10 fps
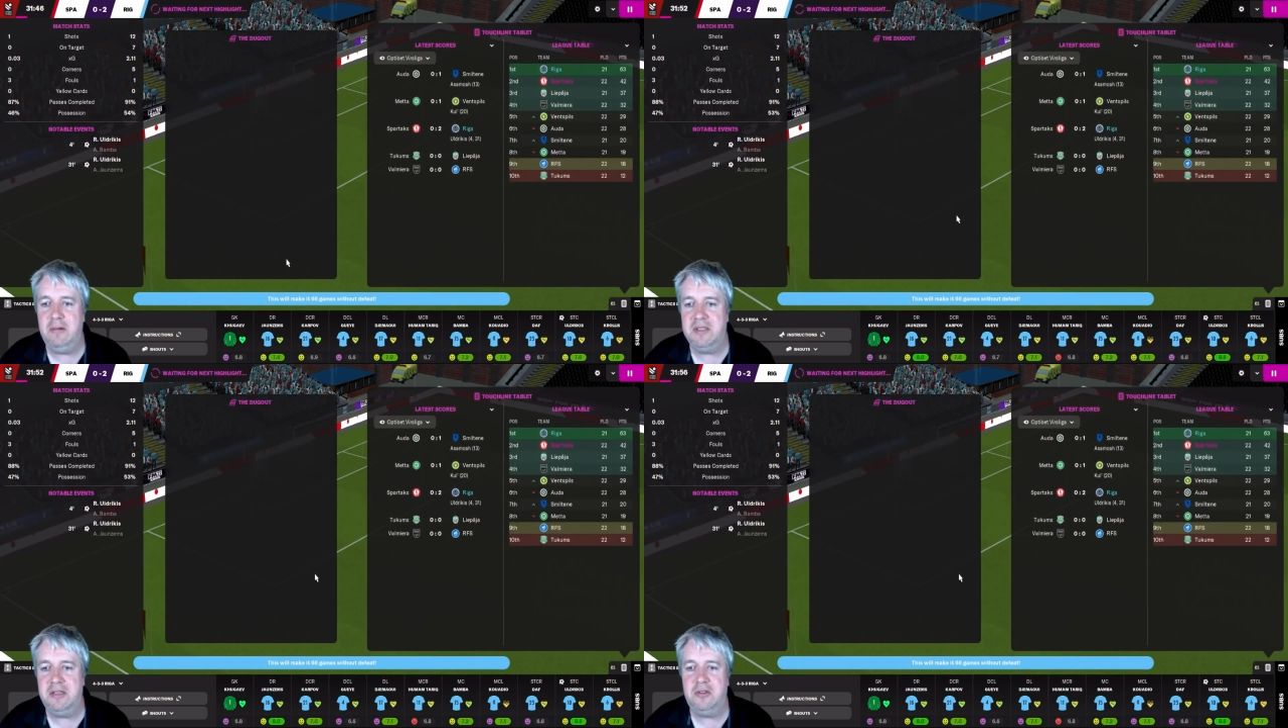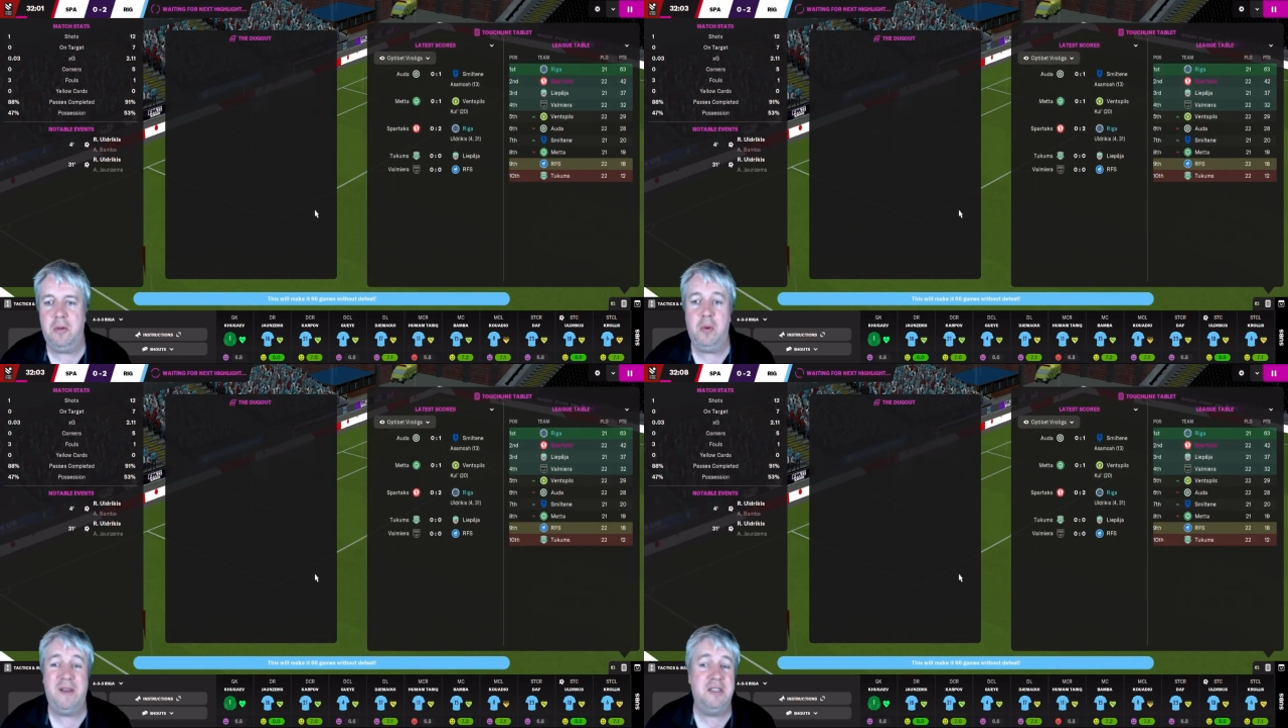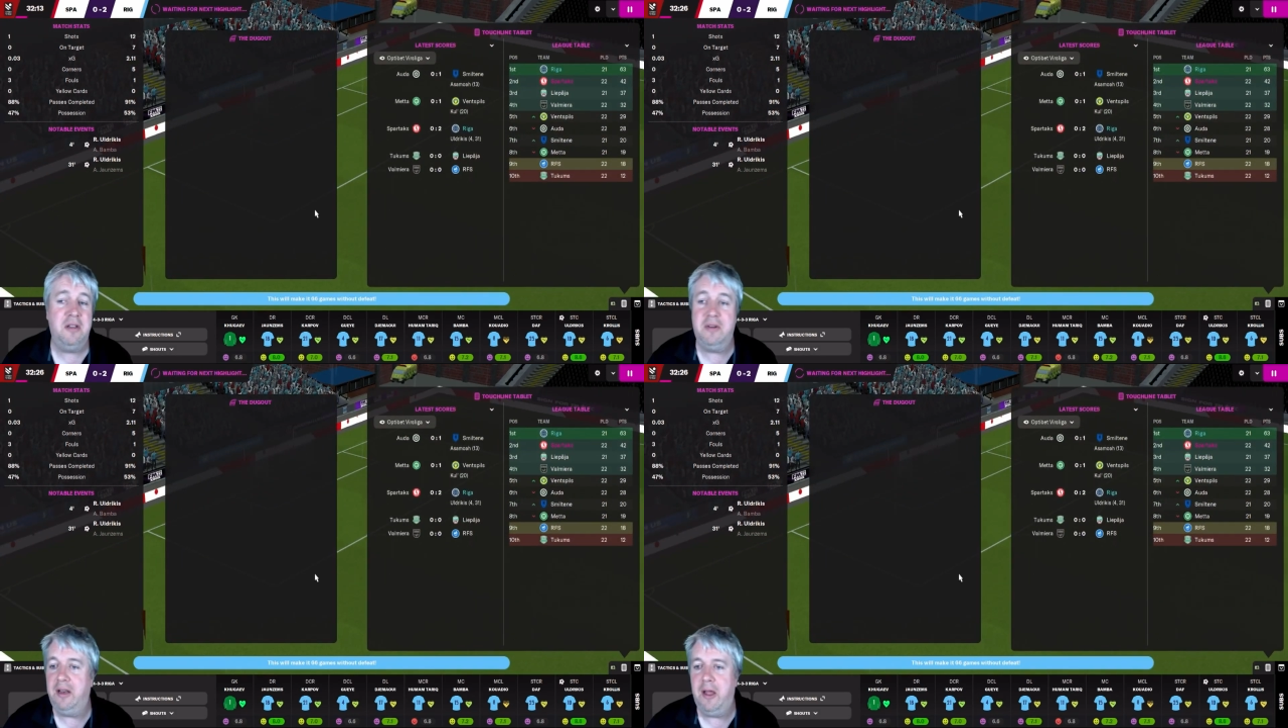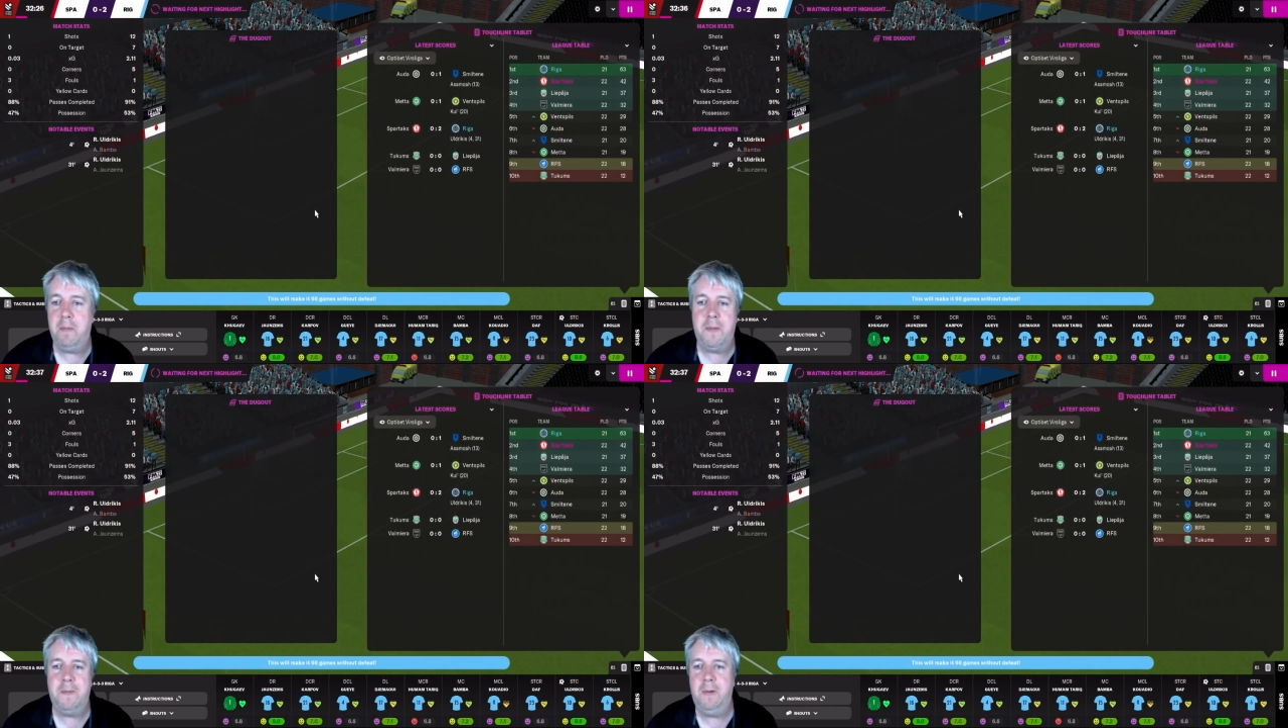he was in trouble. We're 2-0
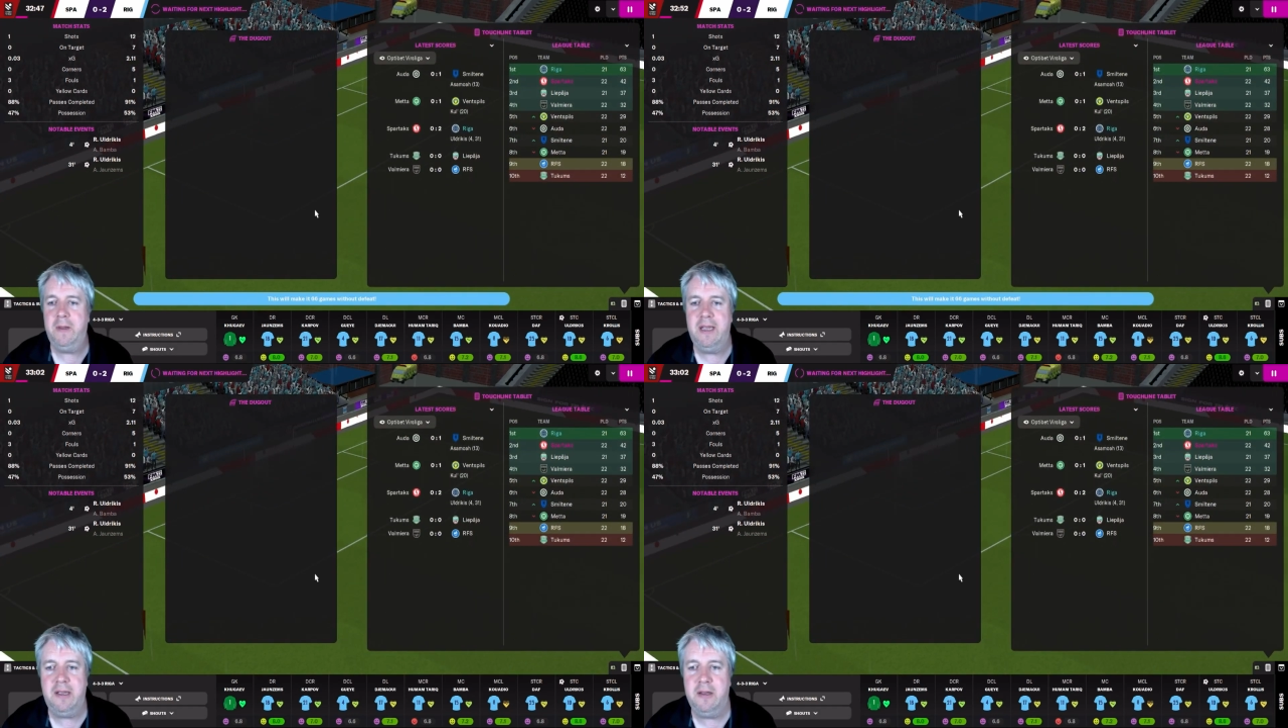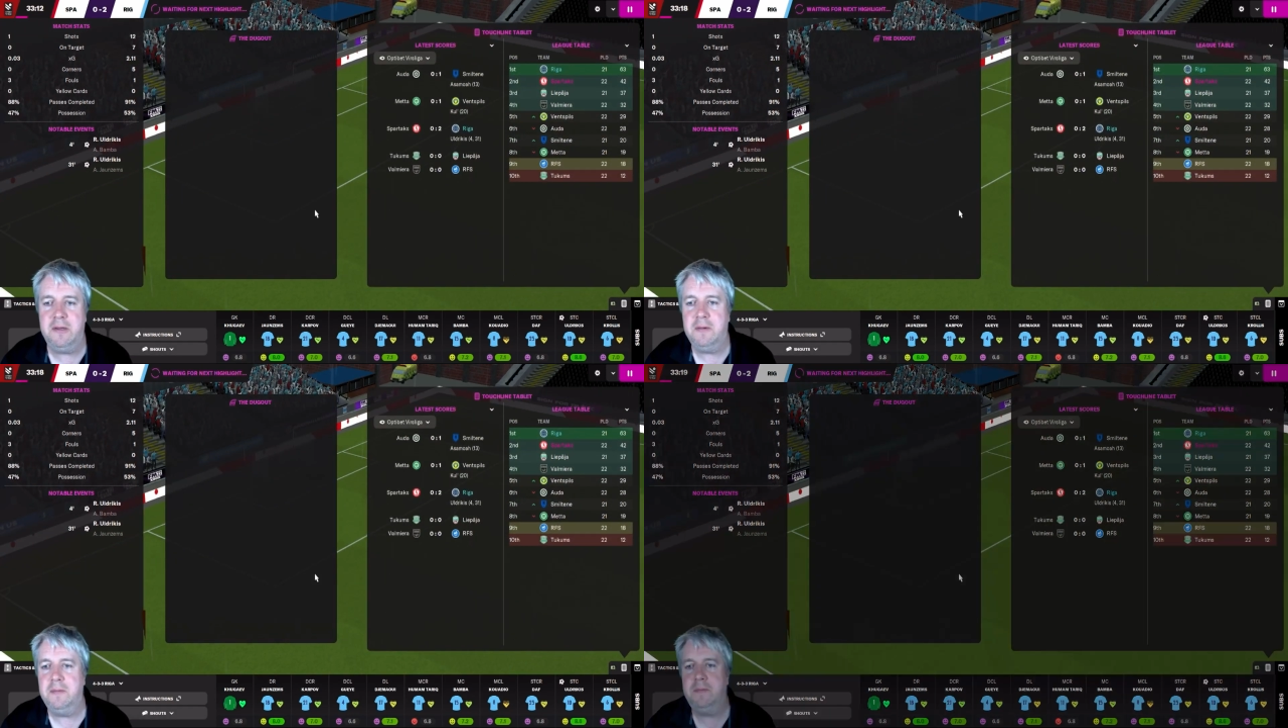up, looking good.